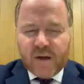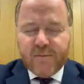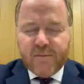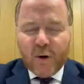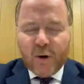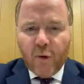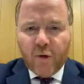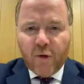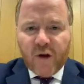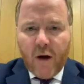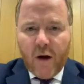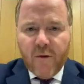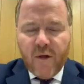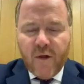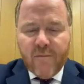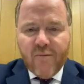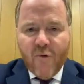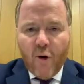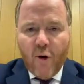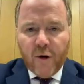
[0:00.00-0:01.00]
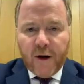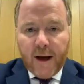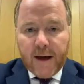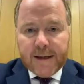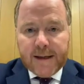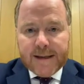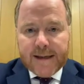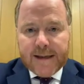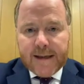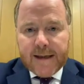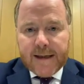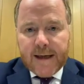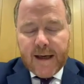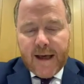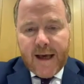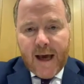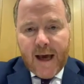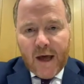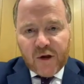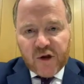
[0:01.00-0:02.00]
but also the broader
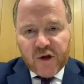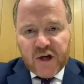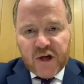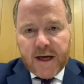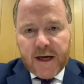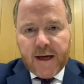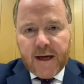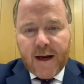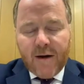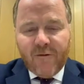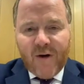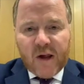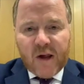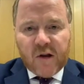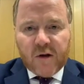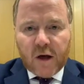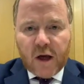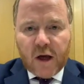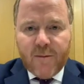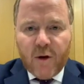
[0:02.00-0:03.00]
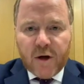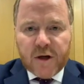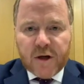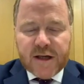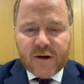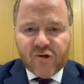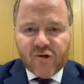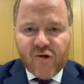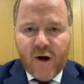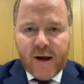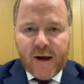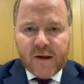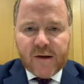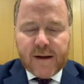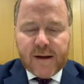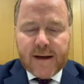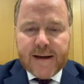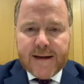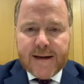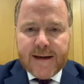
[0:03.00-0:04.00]
ESG and investor community
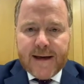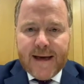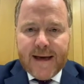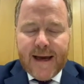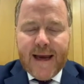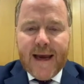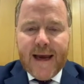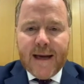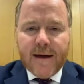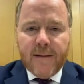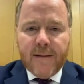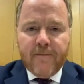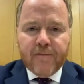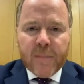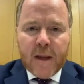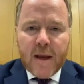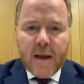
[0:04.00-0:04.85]
interest in